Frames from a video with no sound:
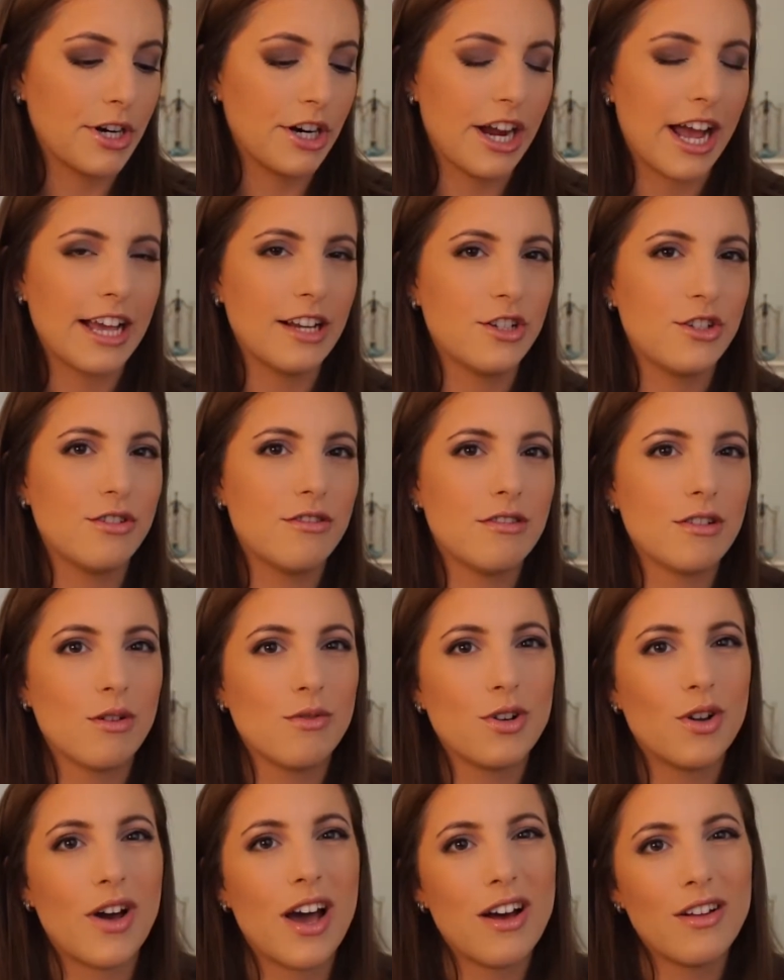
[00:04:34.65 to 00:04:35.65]
I
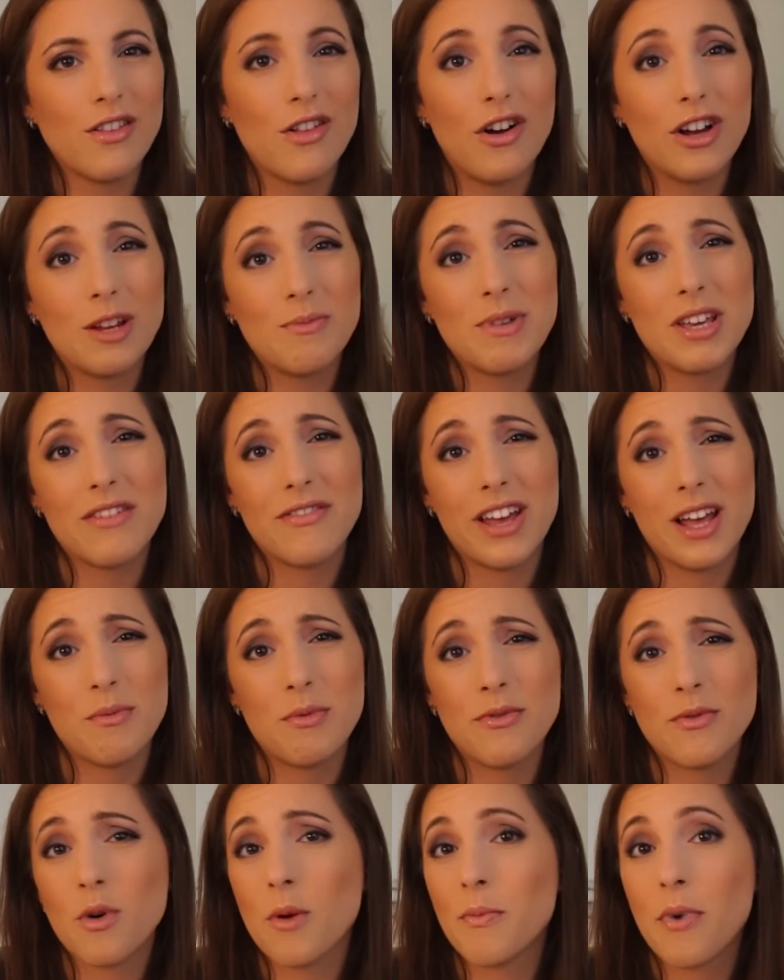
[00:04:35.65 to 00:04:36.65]
don't know how long it'll be
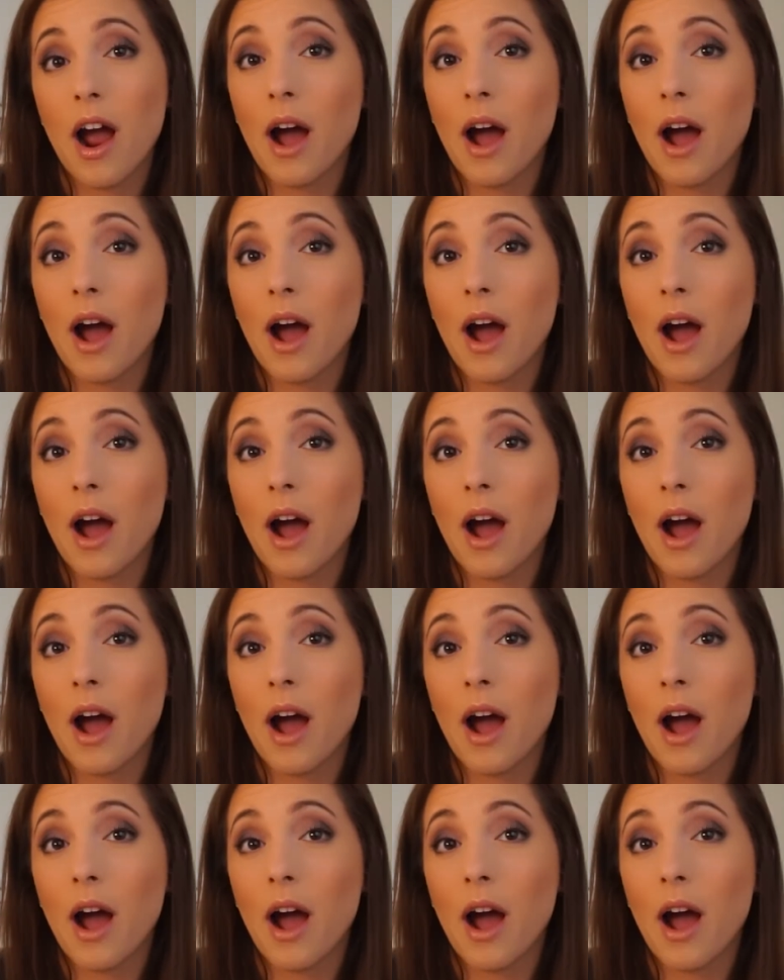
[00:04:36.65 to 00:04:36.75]
available for,